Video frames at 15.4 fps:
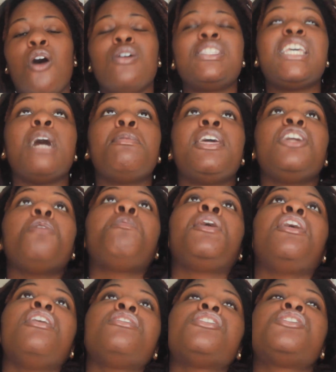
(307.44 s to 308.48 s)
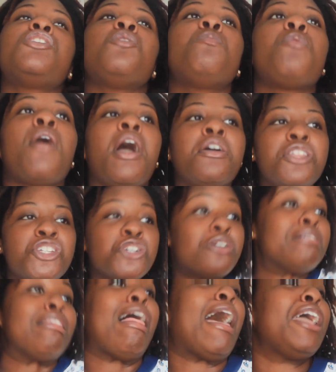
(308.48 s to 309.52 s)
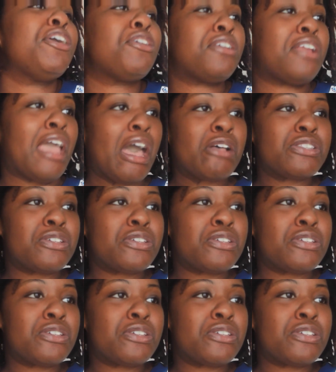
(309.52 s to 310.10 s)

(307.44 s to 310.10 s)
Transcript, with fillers: On top of that, your parents are so proud that you're a Liger now,